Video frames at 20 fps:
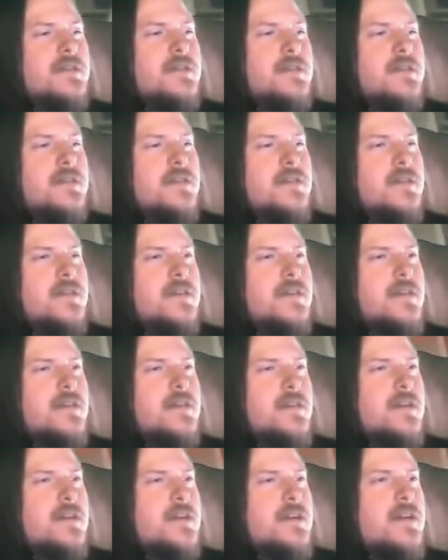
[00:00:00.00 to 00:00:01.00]

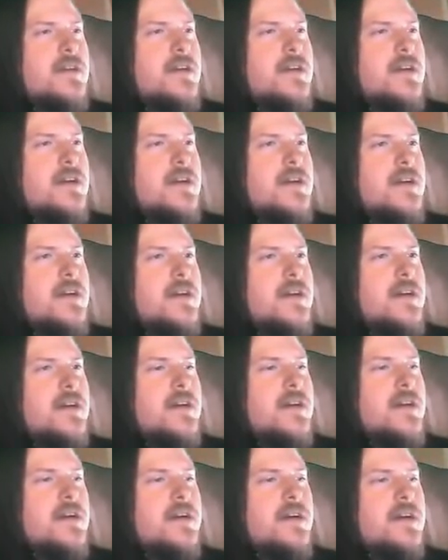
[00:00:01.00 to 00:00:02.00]

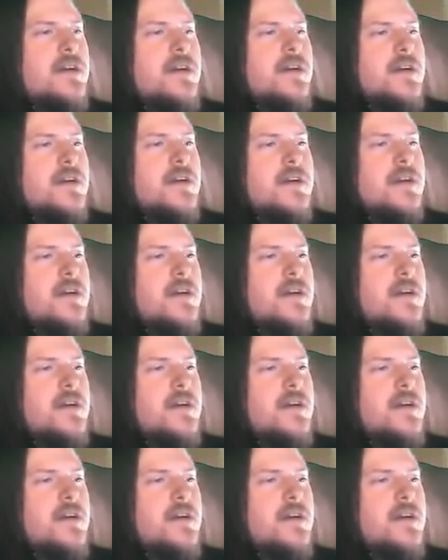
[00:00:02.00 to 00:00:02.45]
[no speech]